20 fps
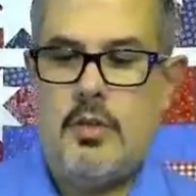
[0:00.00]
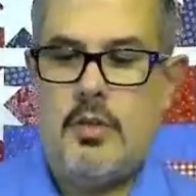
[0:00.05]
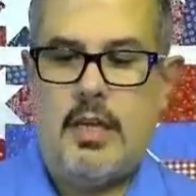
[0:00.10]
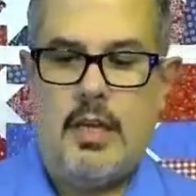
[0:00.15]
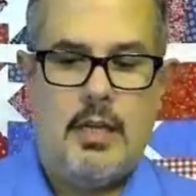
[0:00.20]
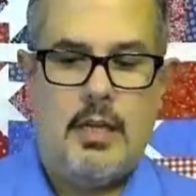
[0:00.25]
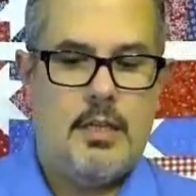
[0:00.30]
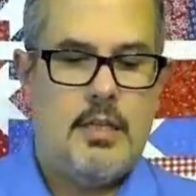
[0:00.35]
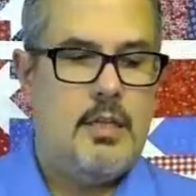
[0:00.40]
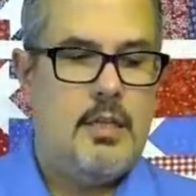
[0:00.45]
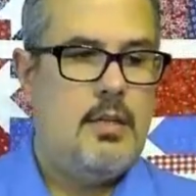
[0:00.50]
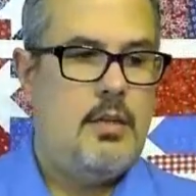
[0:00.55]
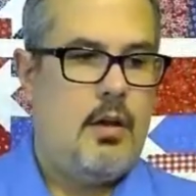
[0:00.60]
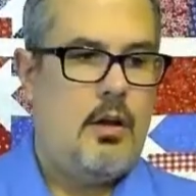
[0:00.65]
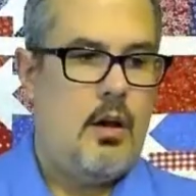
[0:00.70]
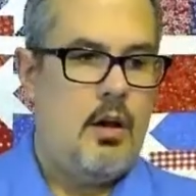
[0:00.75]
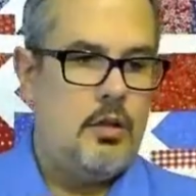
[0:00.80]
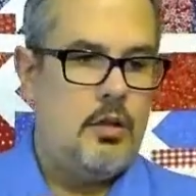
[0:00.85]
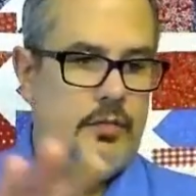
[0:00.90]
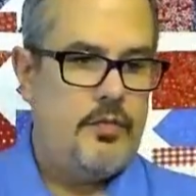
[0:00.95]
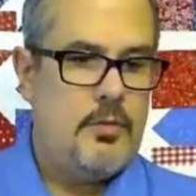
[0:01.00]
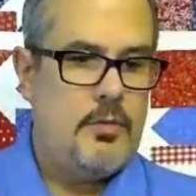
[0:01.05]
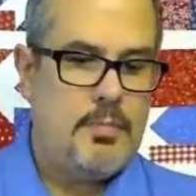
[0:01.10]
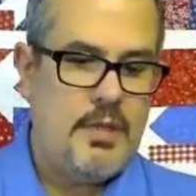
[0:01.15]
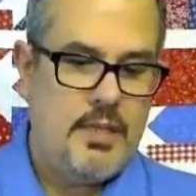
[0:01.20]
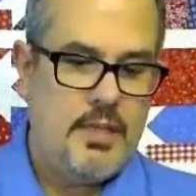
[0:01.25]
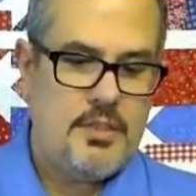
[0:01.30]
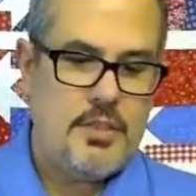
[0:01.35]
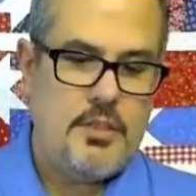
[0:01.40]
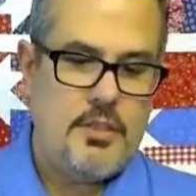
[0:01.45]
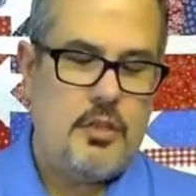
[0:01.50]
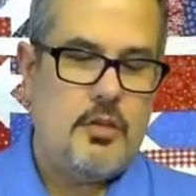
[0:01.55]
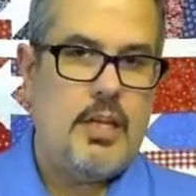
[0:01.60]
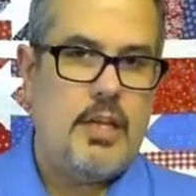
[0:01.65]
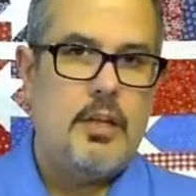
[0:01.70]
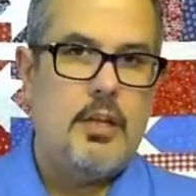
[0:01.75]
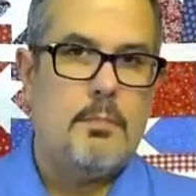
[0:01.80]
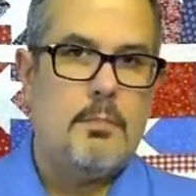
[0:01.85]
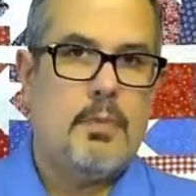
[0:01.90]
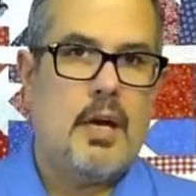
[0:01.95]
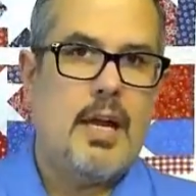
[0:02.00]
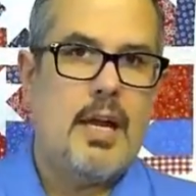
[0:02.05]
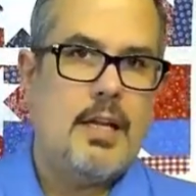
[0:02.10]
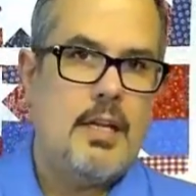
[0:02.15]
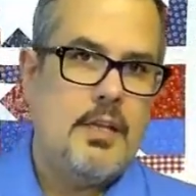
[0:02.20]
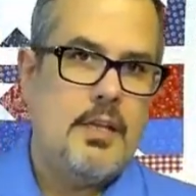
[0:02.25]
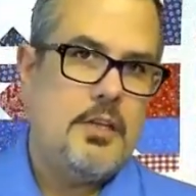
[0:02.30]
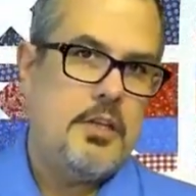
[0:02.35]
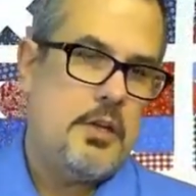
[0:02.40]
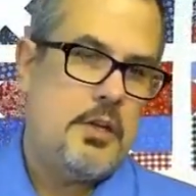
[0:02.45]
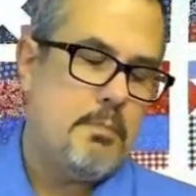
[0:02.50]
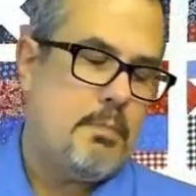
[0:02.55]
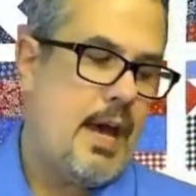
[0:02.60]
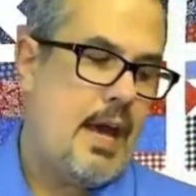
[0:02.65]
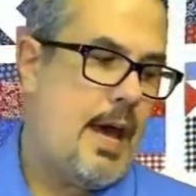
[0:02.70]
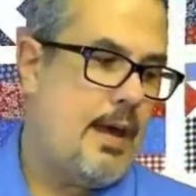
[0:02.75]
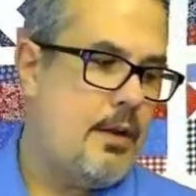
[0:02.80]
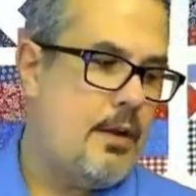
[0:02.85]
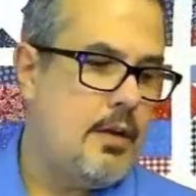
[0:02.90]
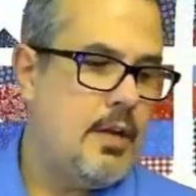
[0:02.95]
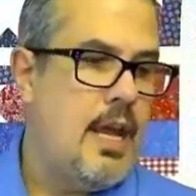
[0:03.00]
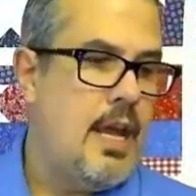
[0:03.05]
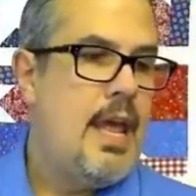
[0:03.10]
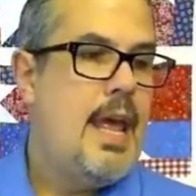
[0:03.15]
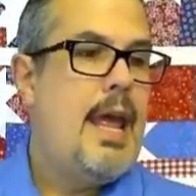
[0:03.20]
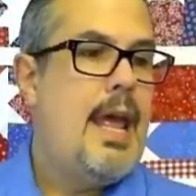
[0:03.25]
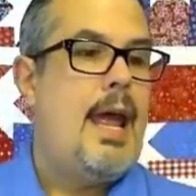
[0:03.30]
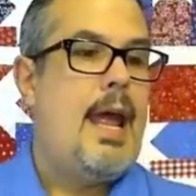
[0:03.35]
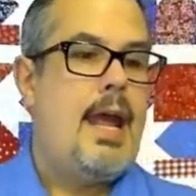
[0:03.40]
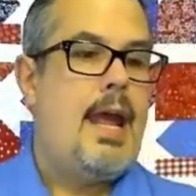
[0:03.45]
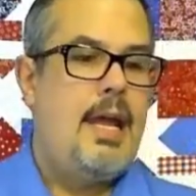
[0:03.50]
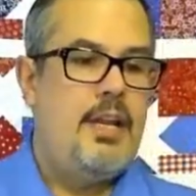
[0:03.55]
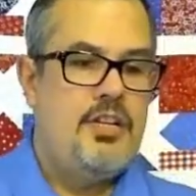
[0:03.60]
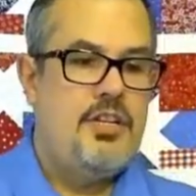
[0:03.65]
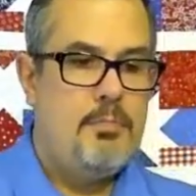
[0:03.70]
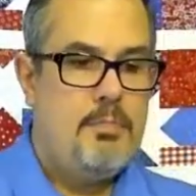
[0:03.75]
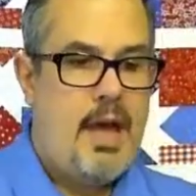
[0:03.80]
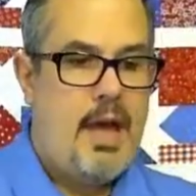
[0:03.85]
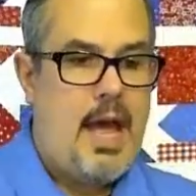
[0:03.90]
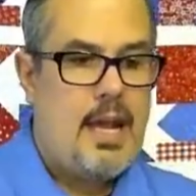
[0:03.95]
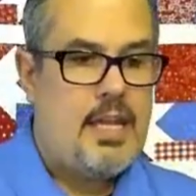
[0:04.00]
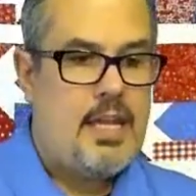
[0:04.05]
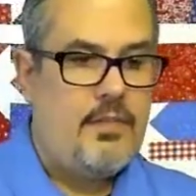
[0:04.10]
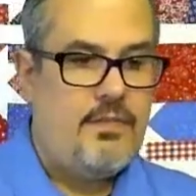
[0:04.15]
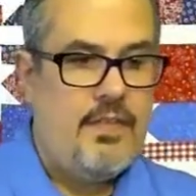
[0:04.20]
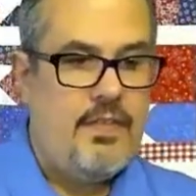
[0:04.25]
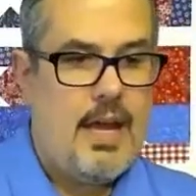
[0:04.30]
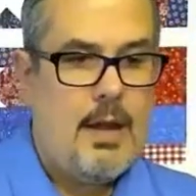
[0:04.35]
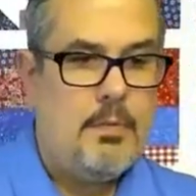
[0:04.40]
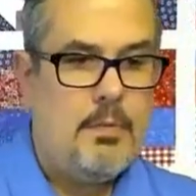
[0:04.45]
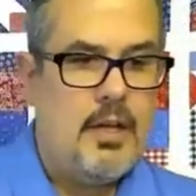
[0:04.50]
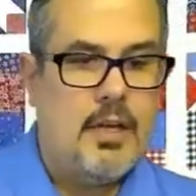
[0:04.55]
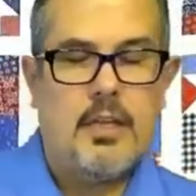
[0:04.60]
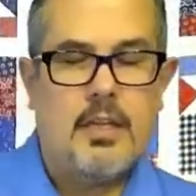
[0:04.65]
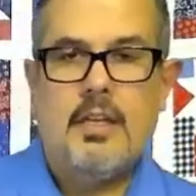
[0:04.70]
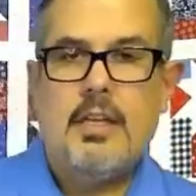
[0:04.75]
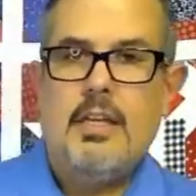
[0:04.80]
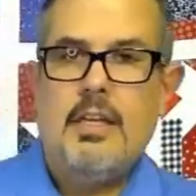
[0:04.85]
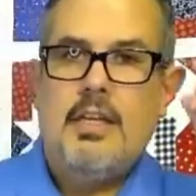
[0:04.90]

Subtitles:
You get all of your pieces. You get your binding, your pattern, and your backing fabric.